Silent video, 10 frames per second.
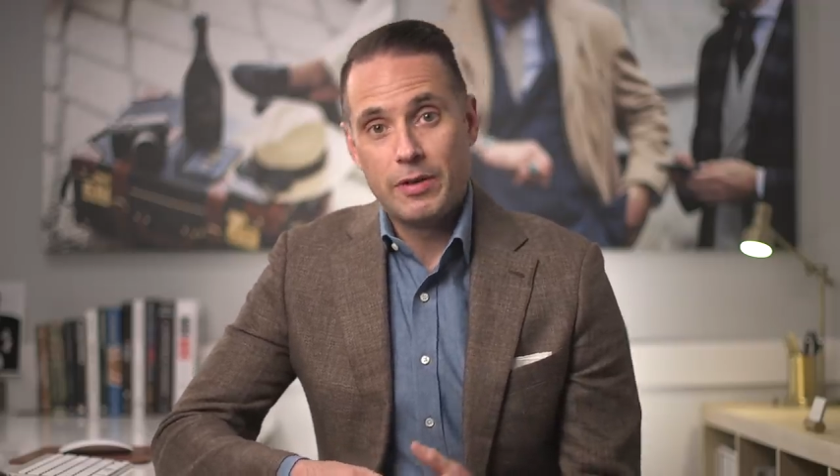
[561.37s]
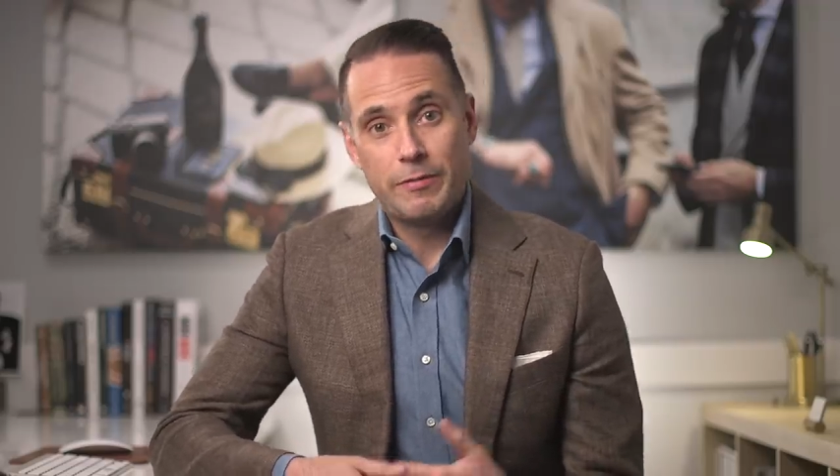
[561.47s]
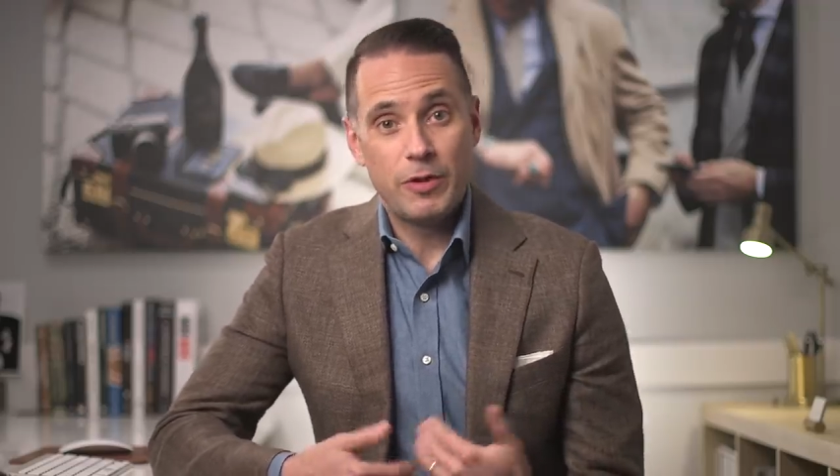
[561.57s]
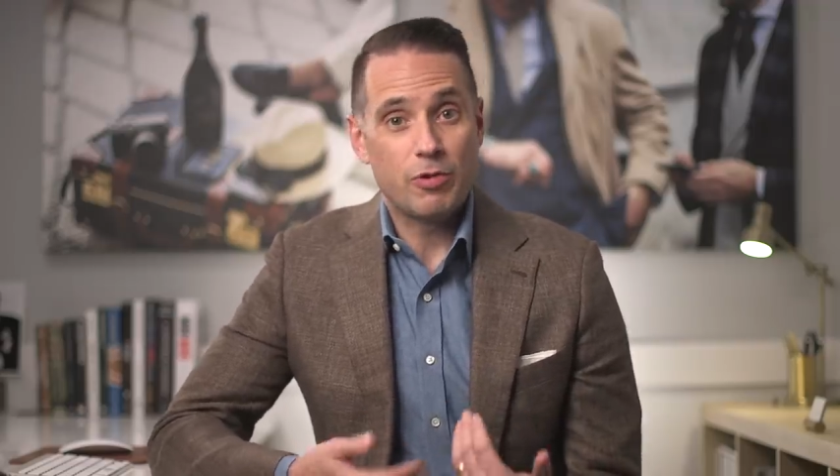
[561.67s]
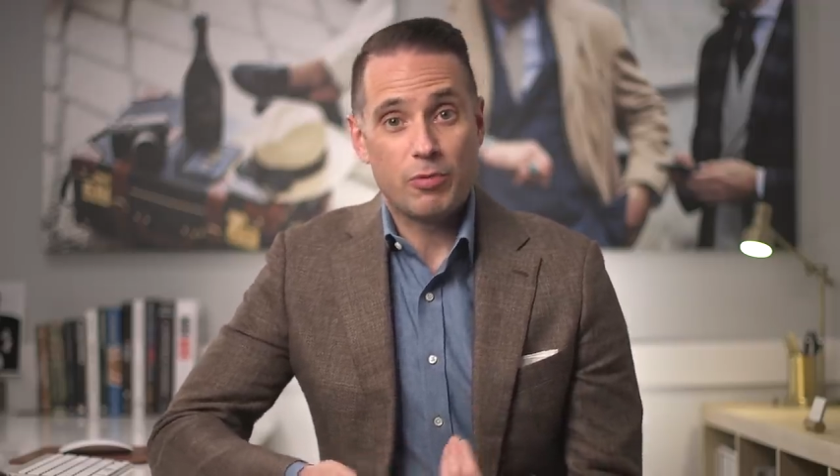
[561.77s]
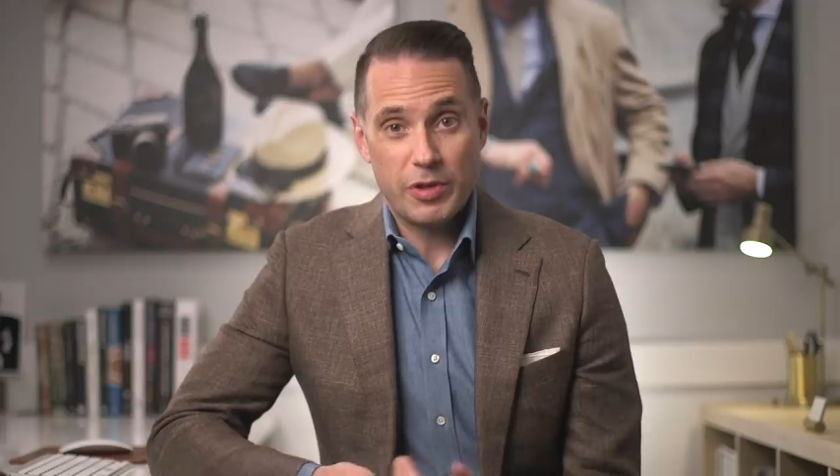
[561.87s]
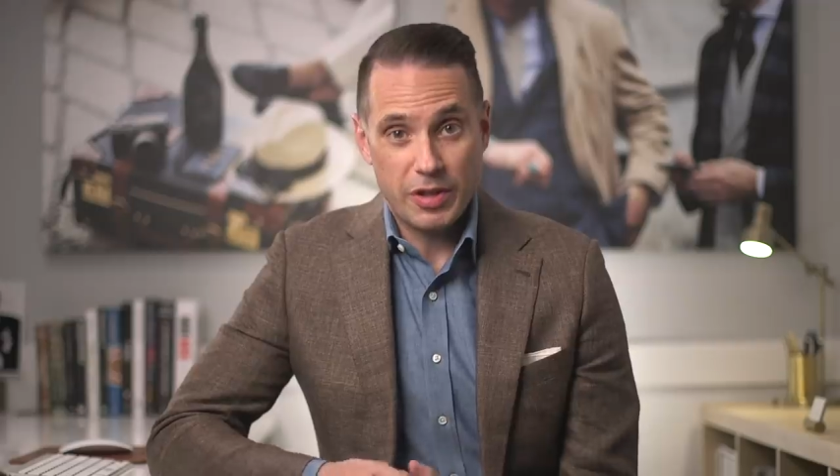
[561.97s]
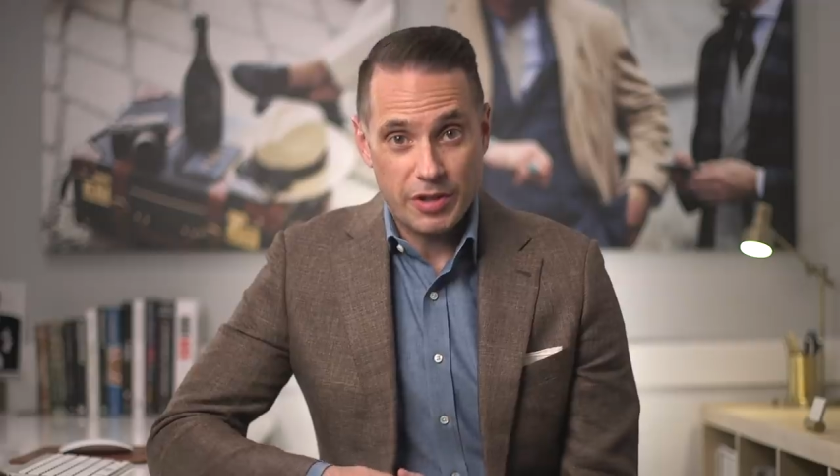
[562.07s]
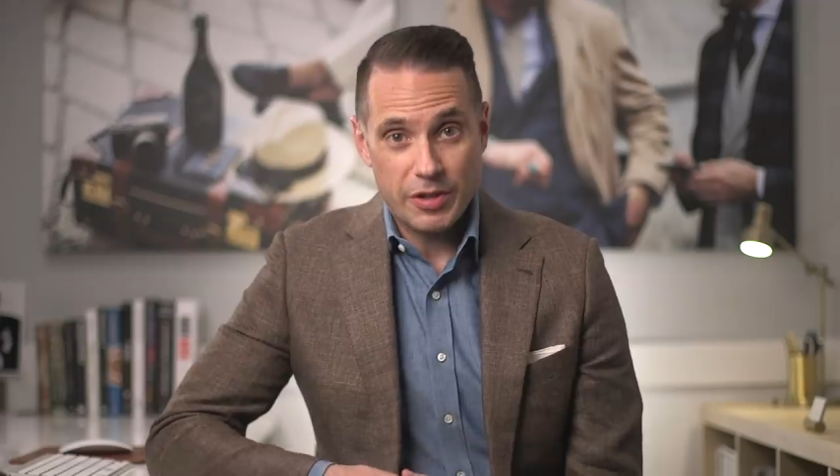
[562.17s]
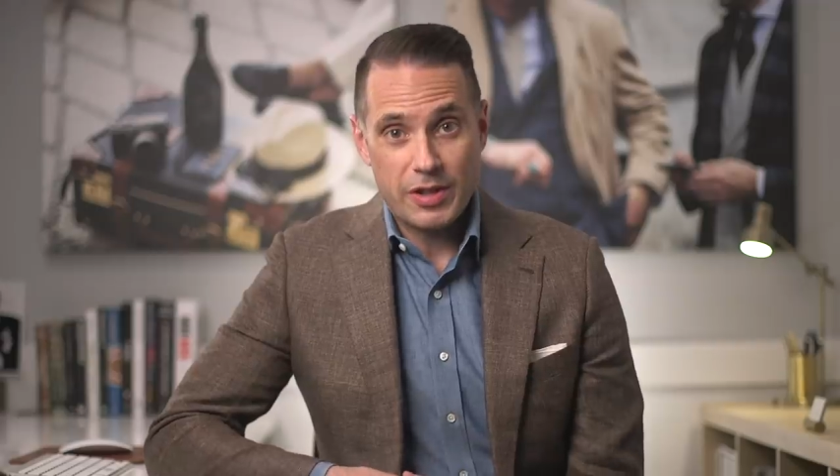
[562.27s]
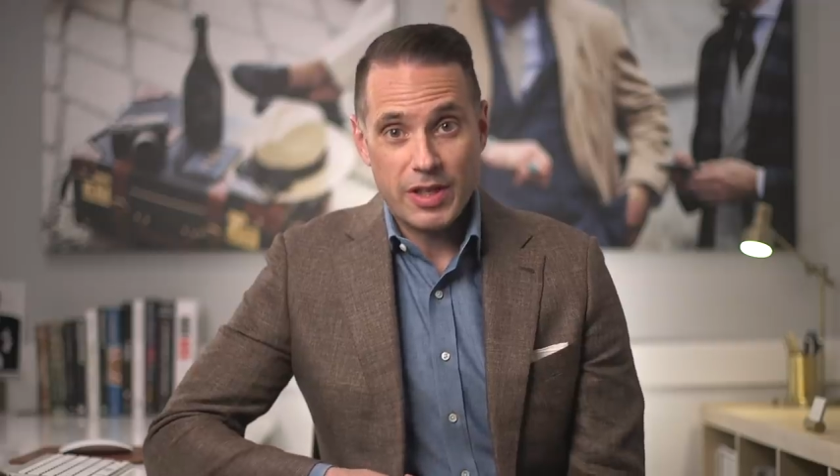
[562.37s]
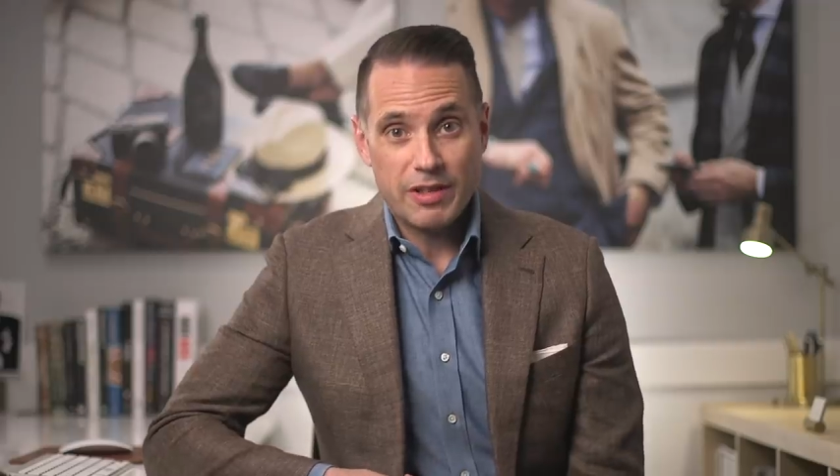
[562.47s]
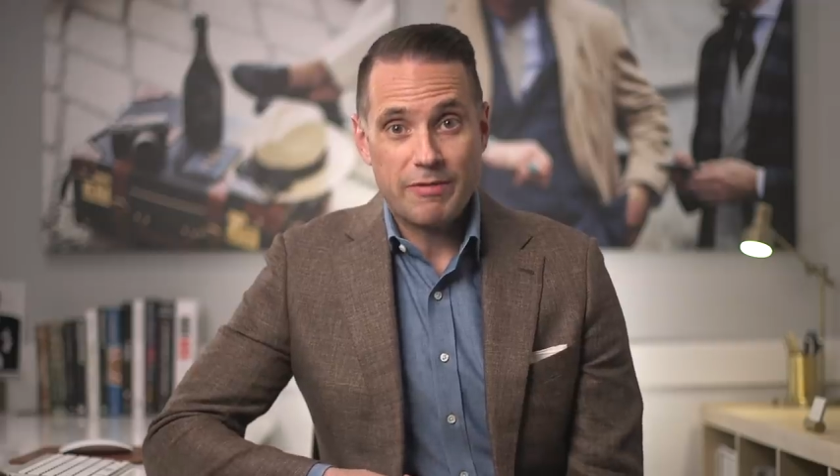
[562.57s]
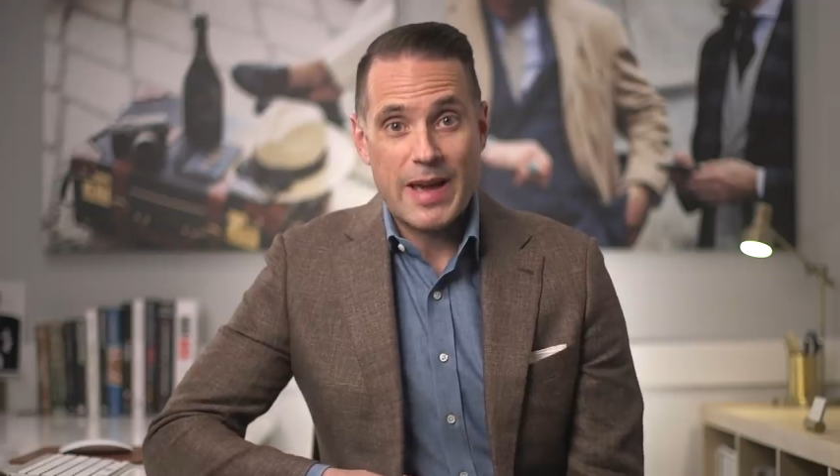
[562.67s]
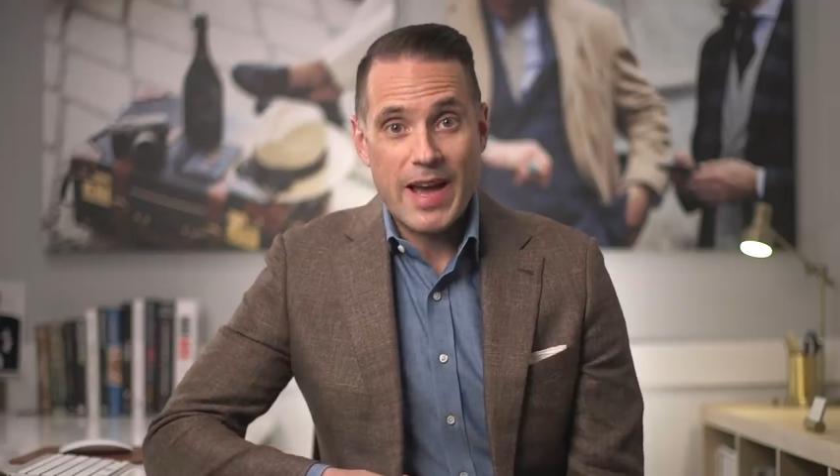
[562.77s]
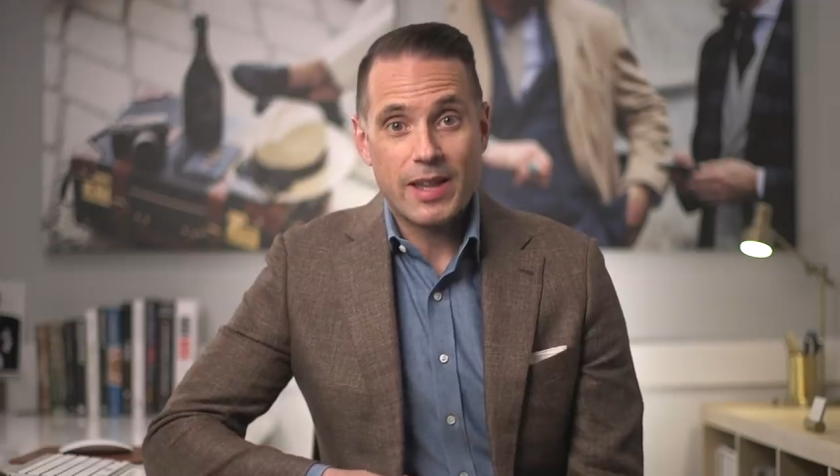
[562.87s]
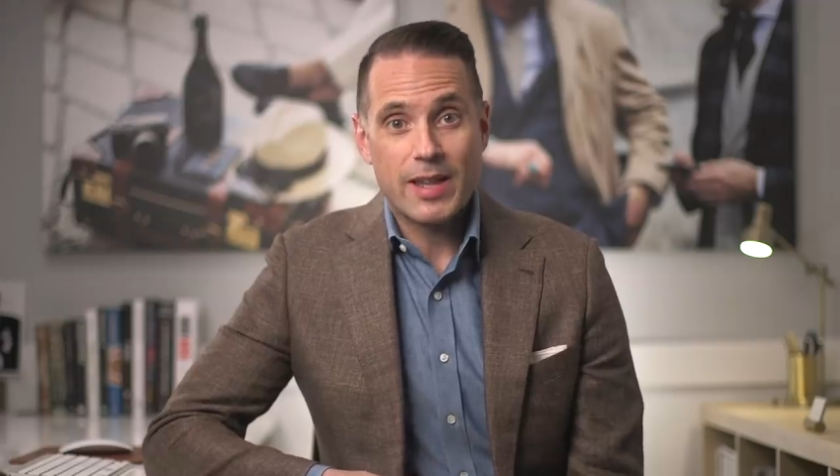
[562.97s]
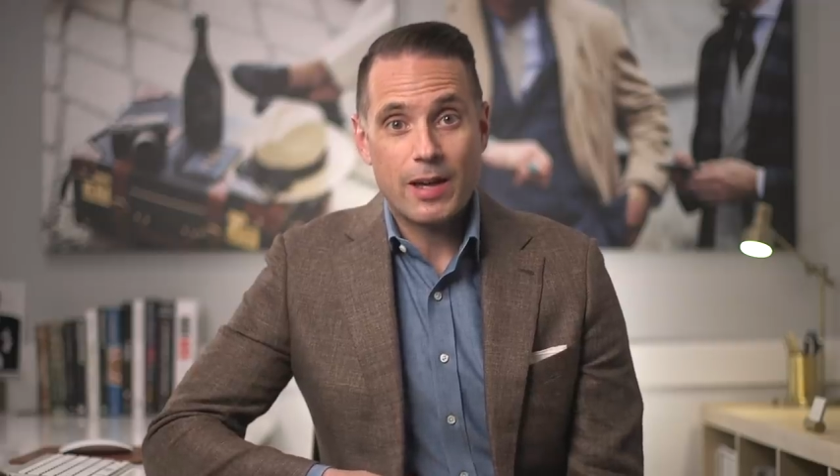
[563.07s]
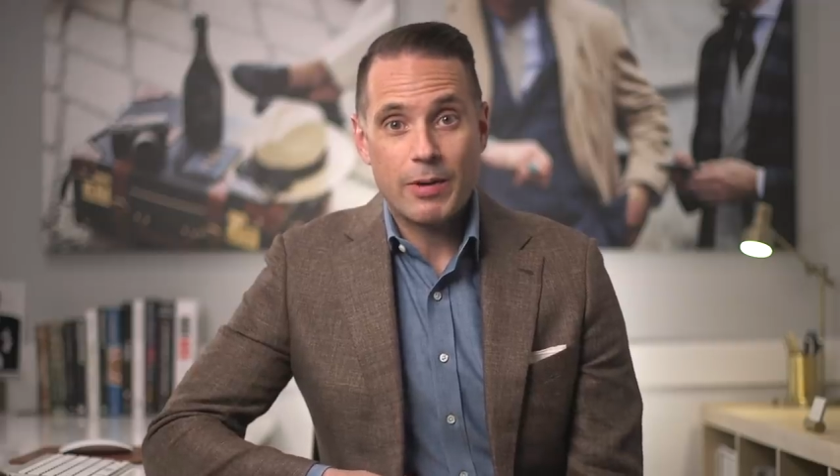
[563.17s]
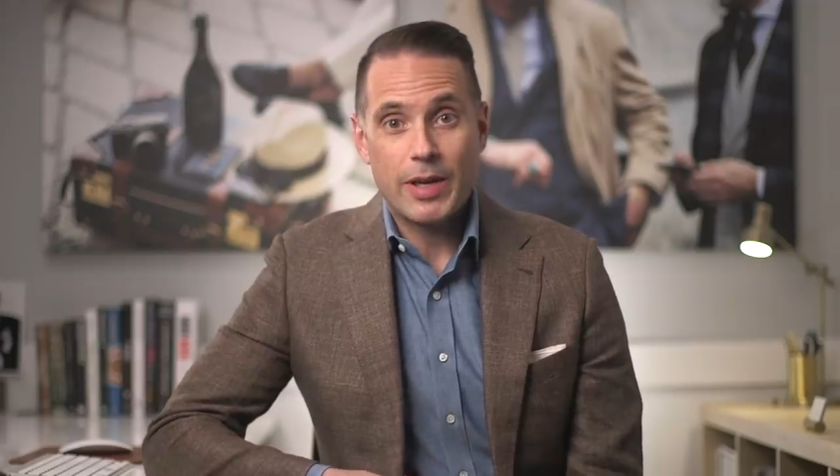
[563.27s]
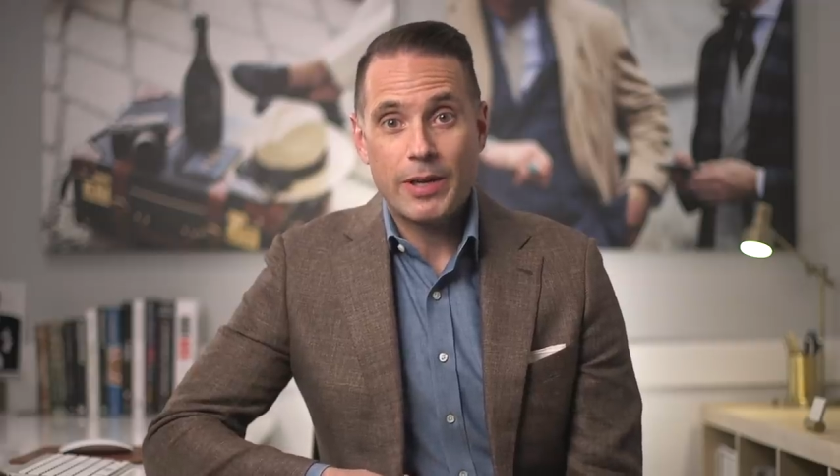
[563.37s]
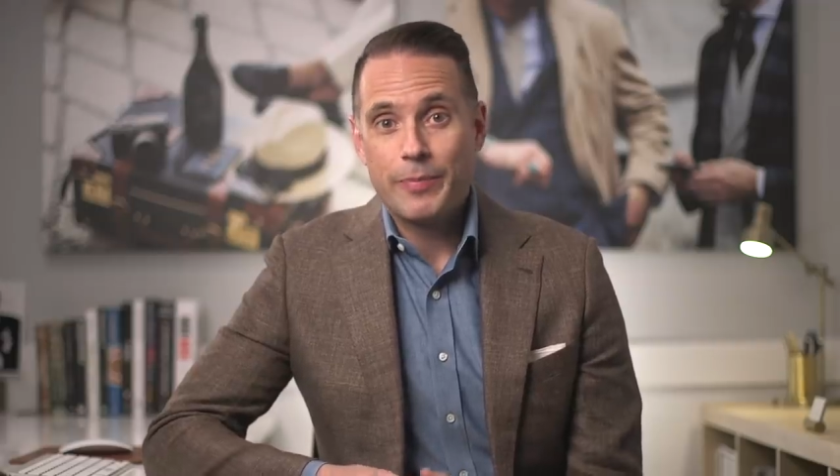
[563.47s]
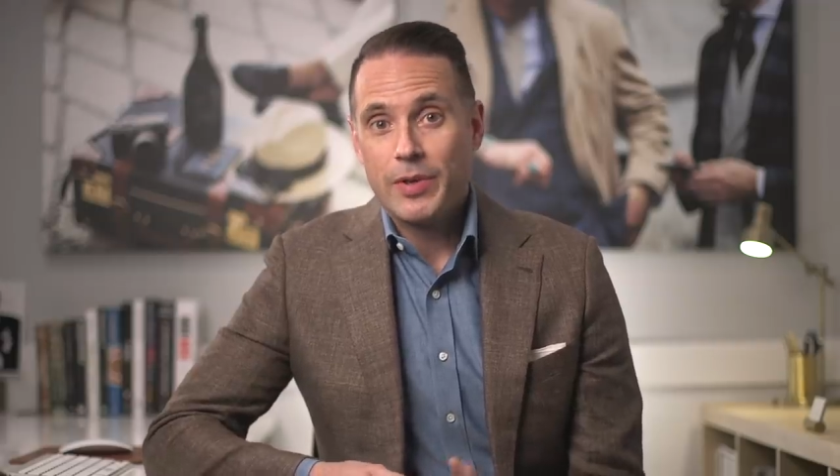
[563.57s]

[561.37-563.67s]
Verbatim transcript: Feels really good to give back in that way,